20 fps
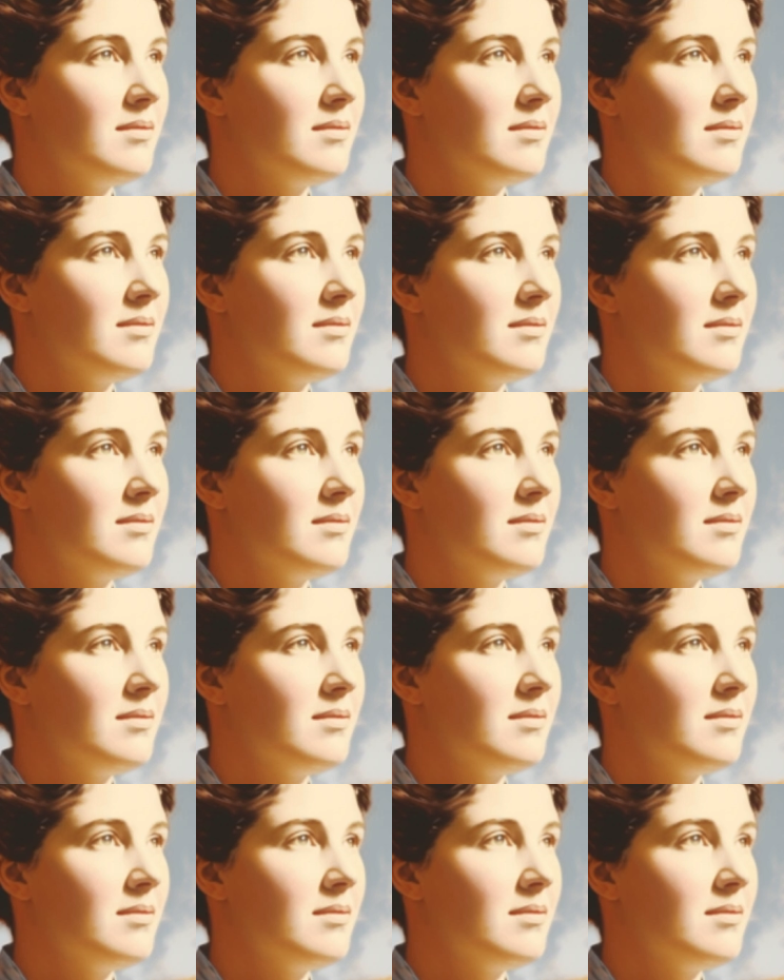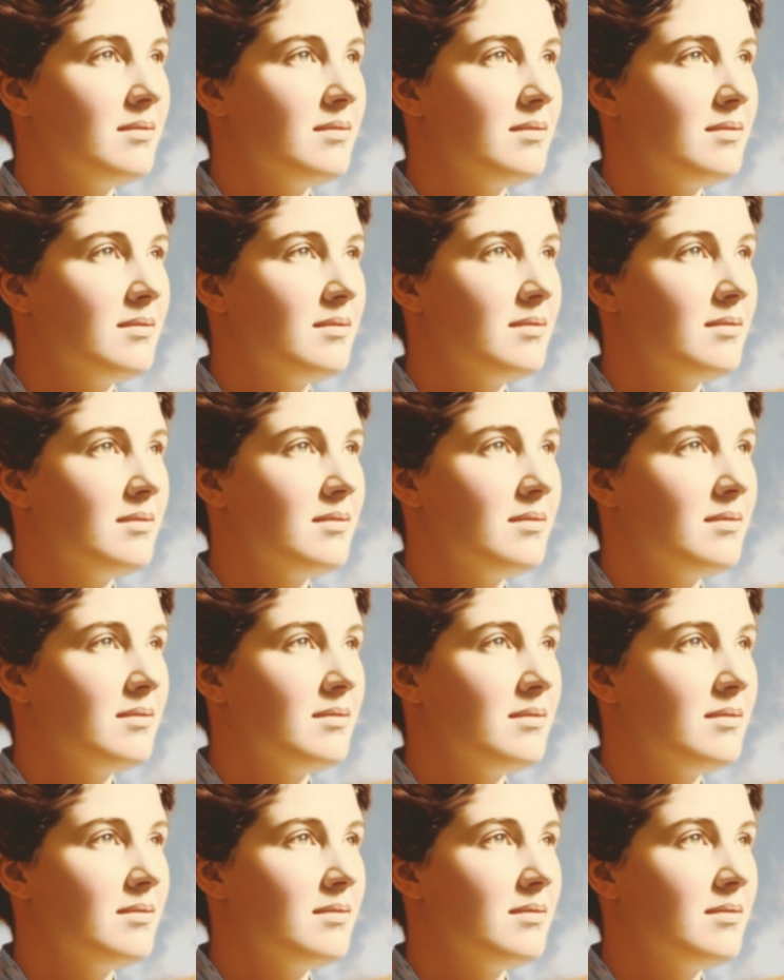
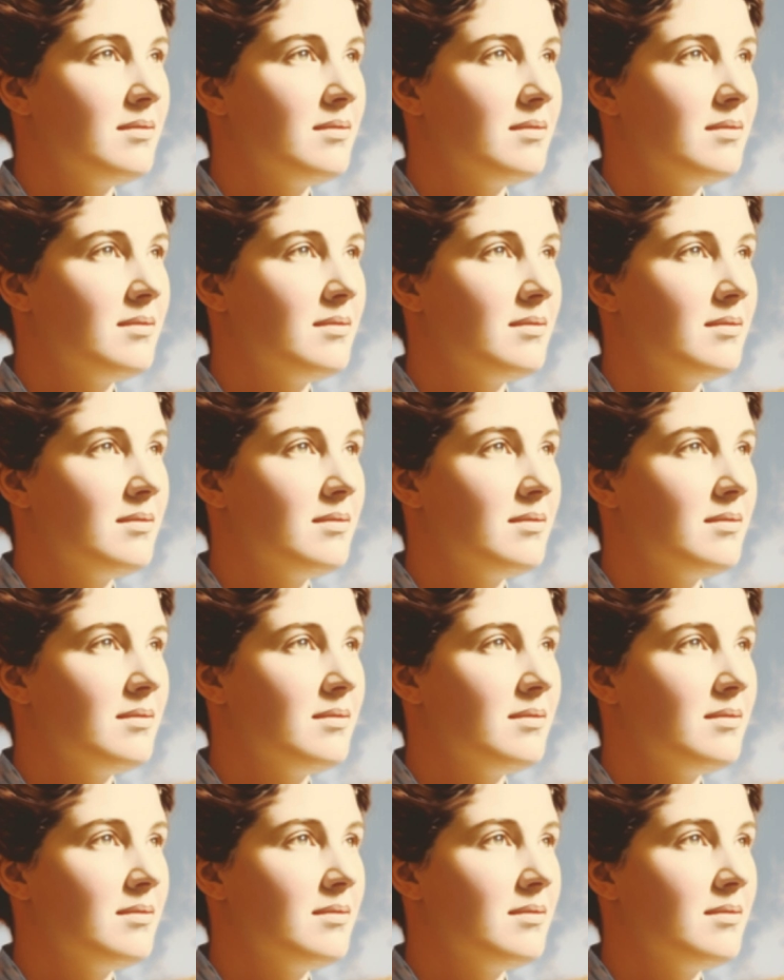Nothing is said.